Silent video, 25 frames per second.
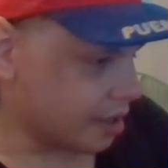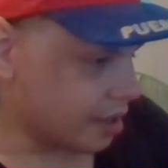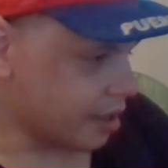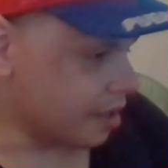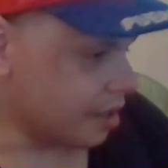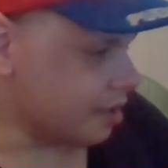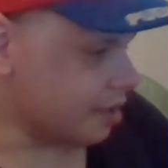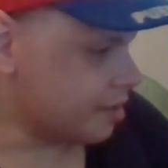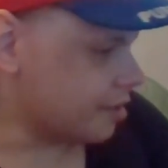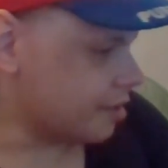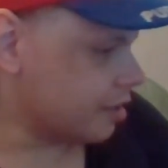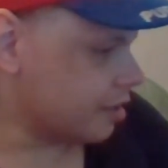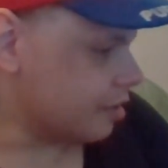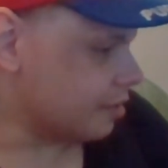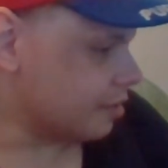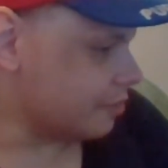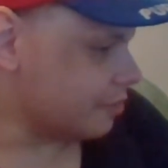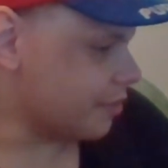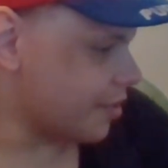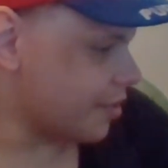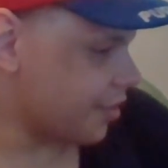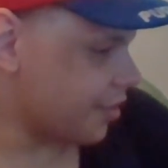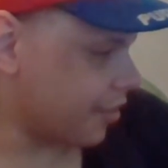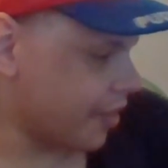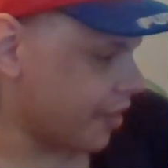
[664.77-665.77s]
And uh,
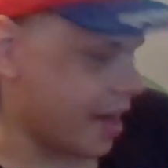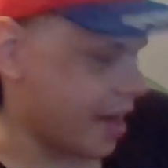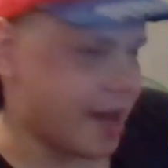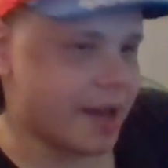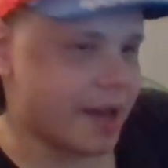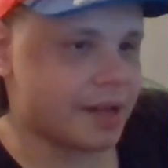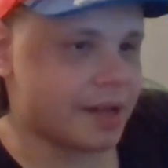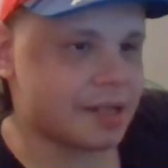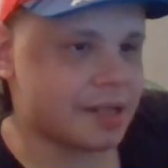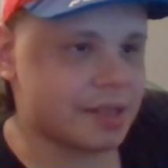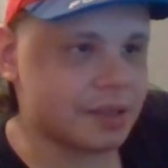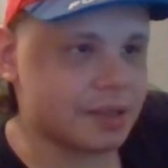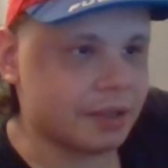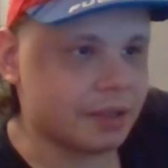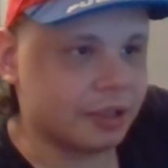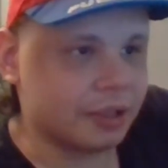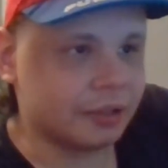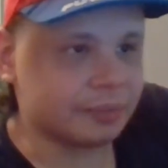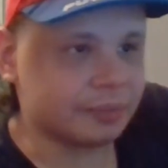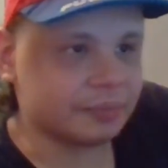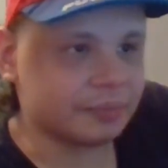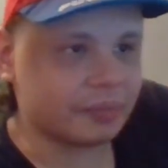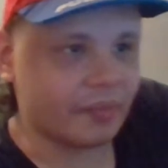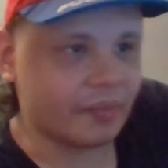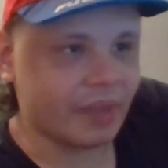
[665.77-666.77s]
with that,
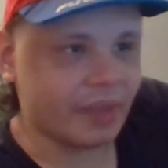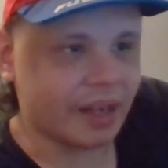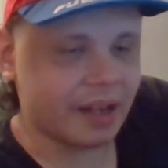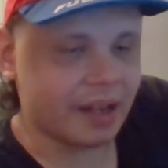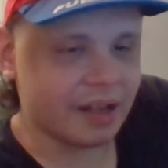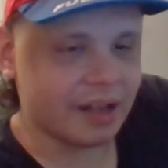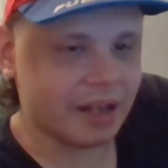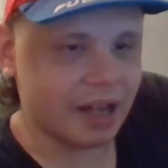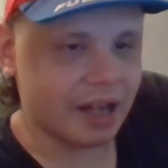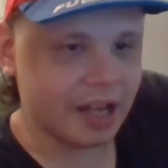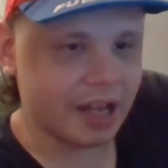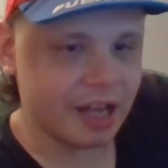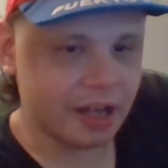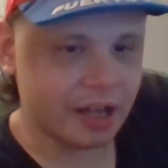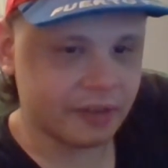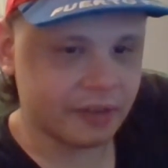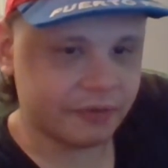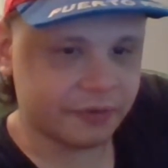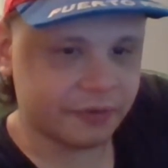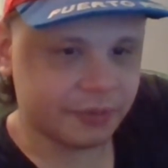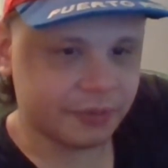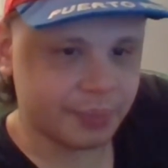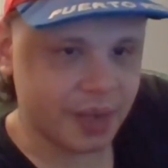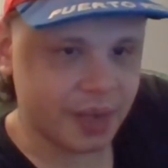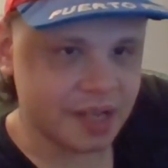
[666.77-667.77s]
um, I
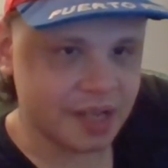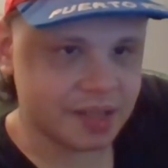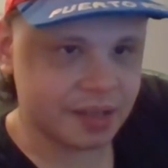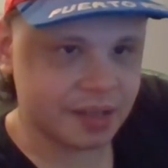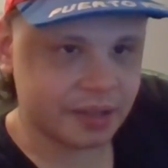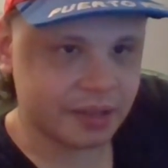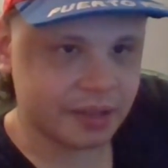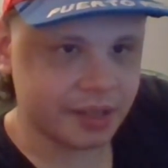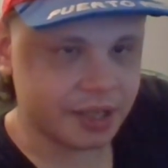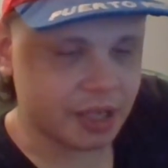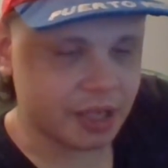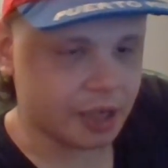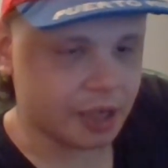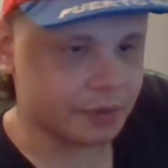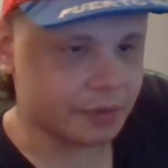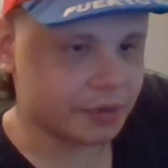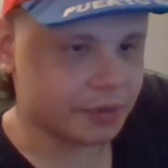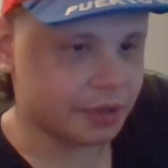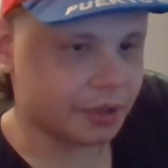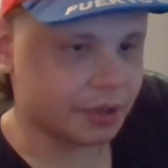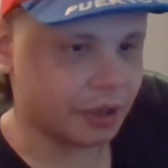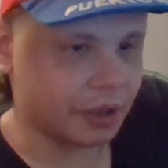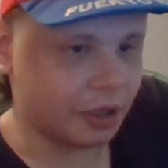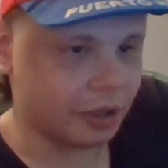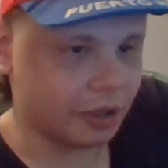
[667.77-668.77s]
have basically
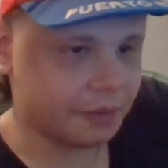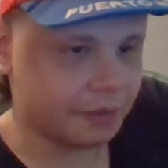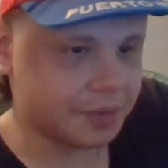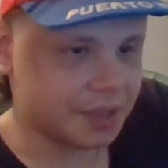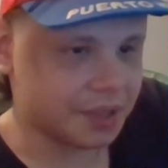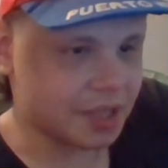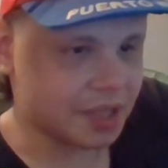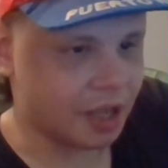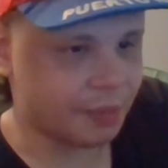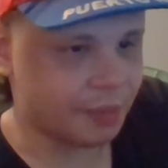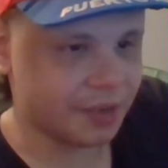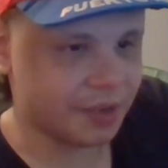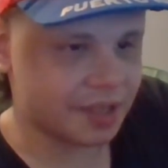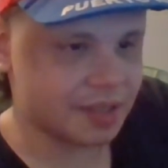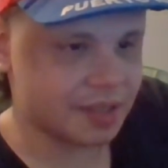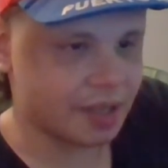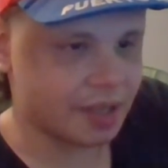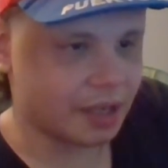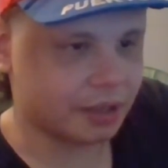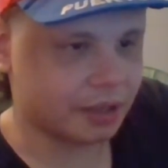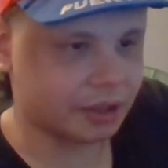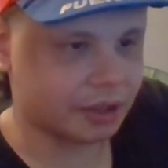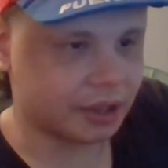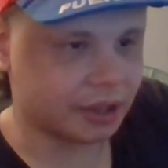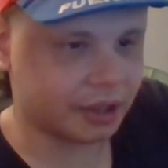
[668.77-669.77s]
covered all of the topics
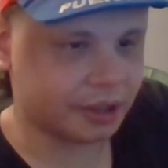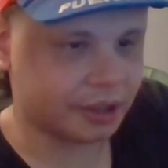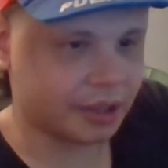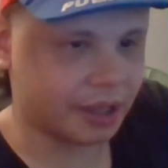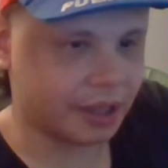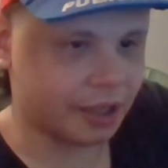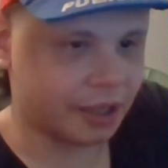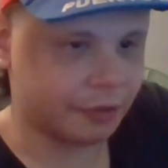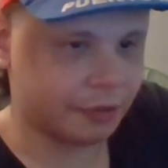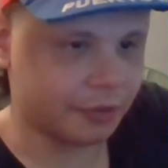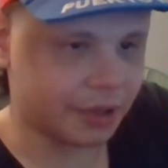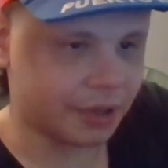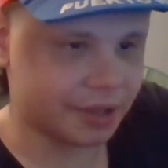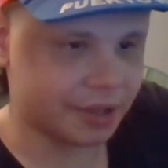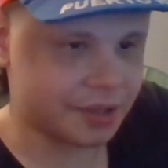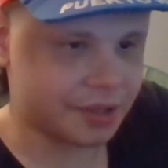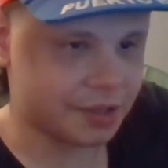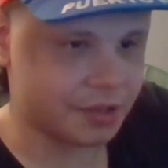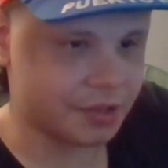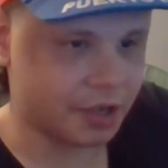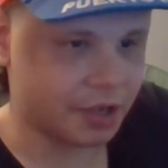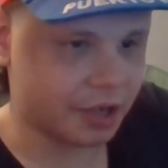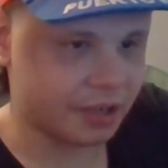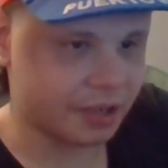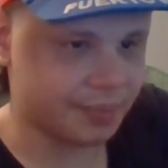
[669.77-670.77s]
that I, I wanted to
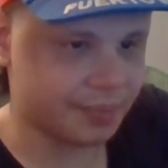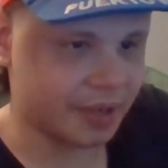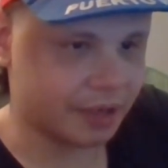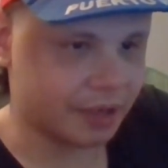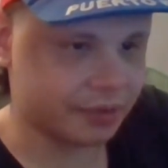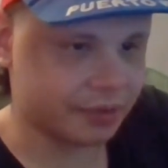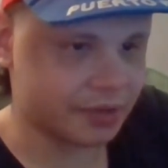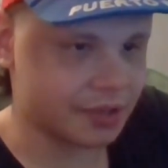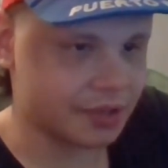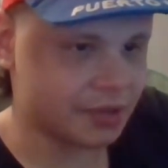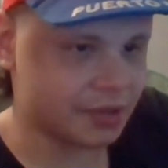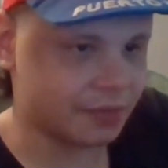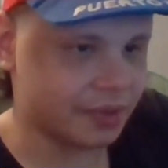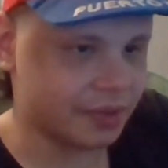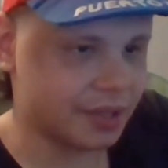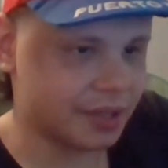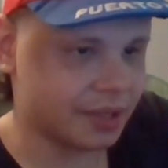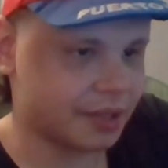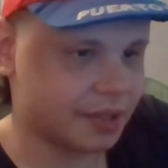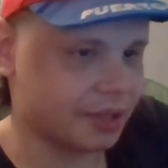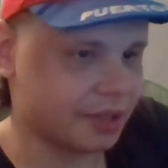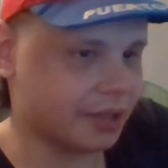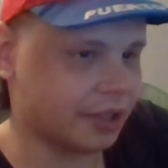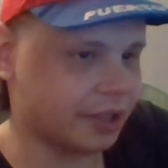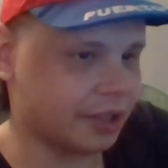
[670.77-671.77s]
talk about this
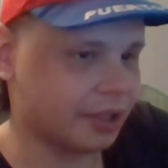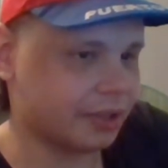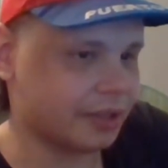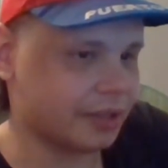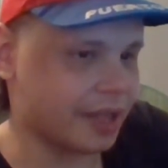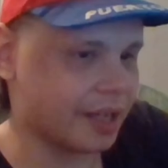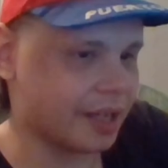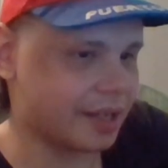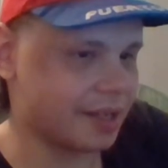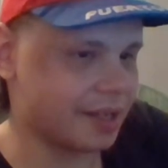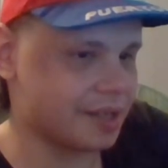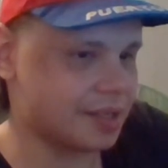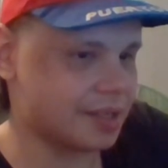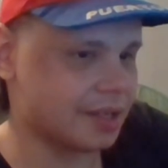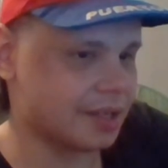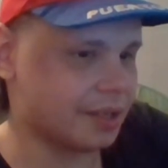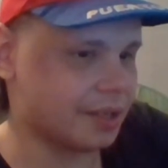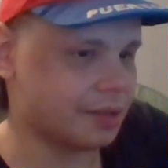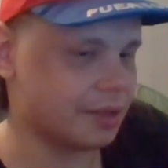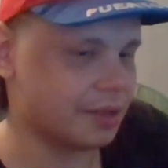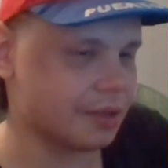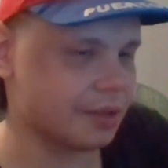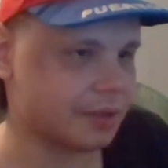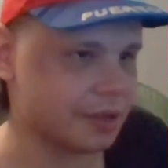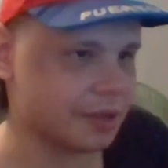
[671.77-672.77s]
week. Uh, like I
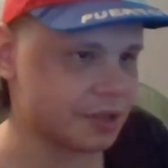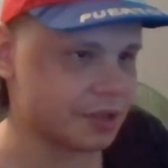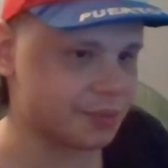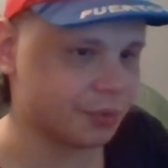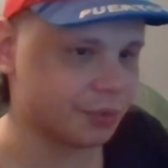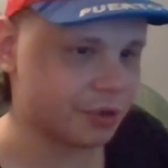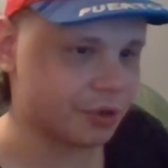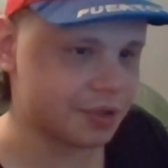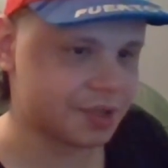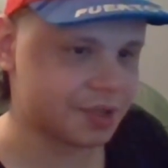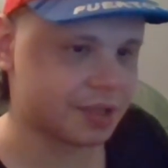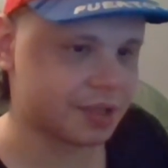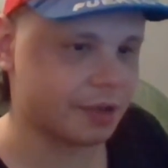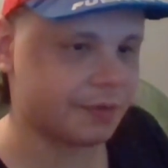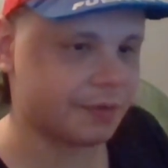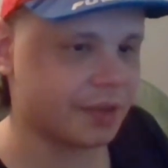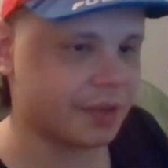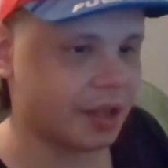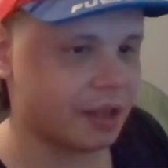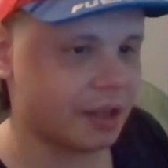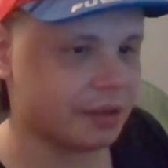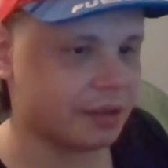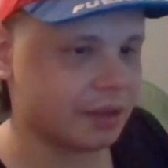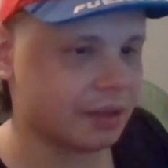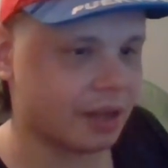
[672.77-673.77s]
said, there, there's more stuff
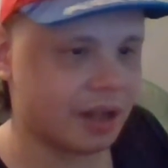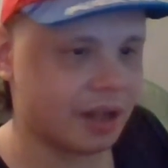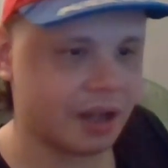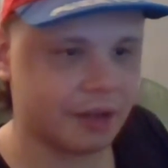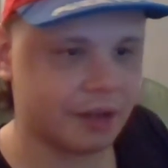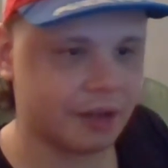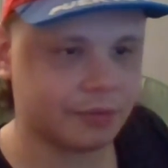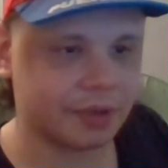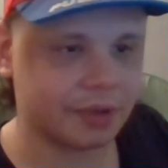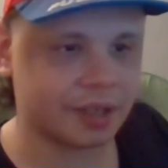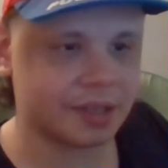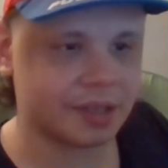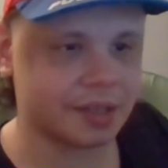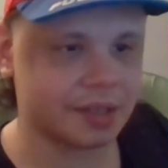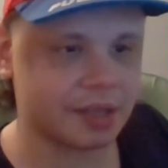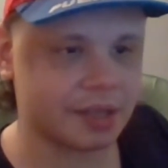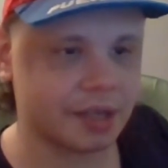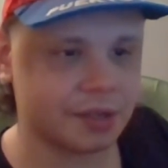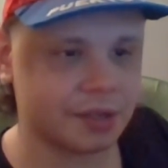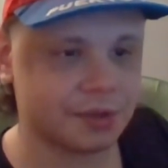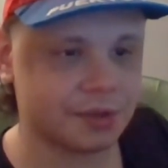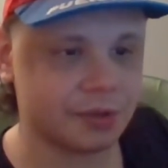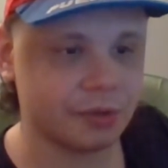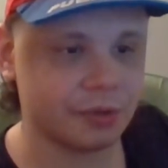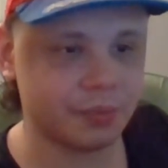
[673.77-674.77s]
that, that, I wanted to
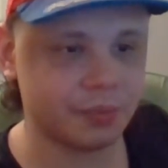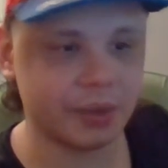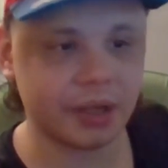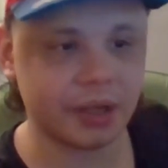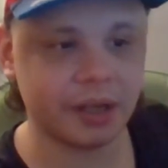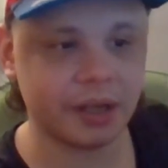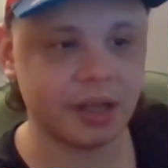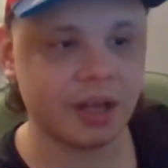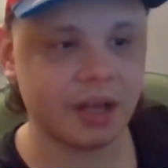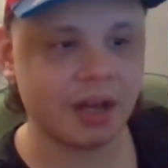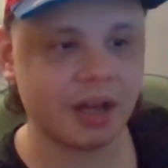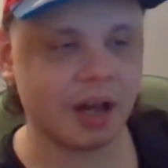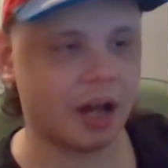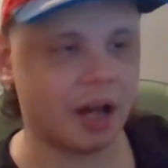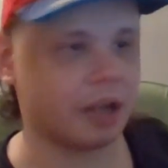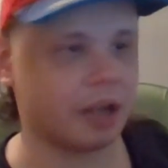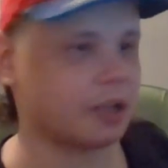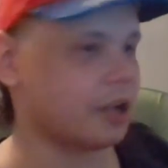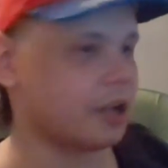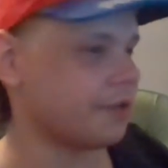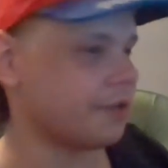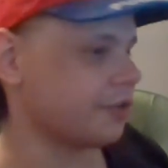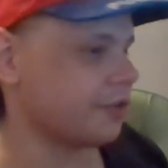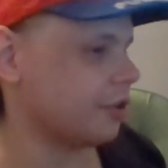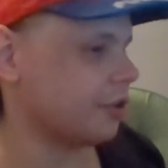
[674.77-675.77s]
get to, but I'll
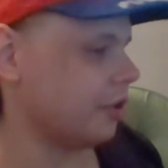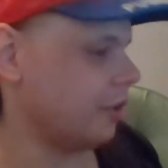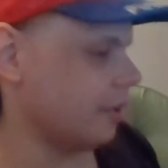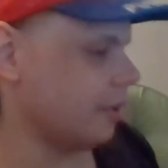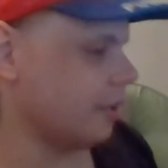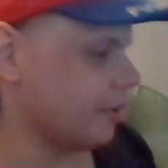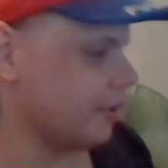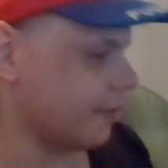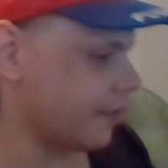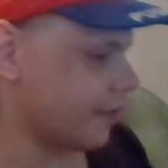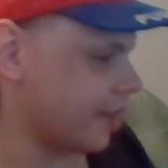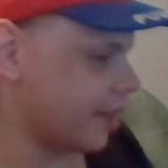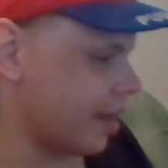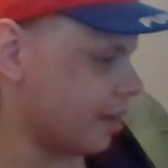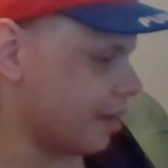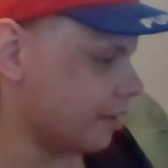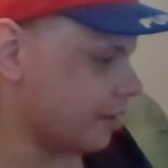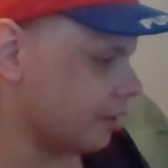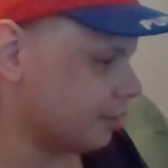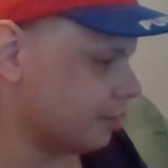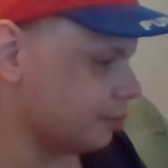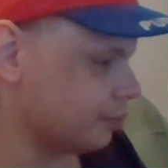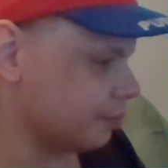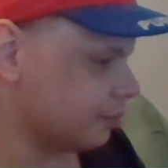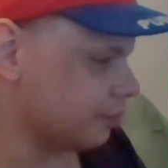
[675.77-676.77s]
cover all of that
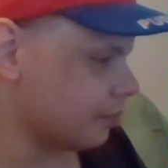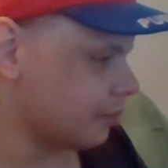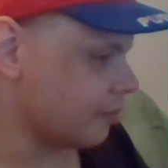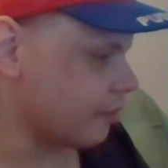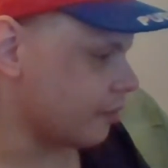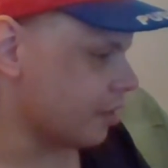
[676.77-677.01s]
um,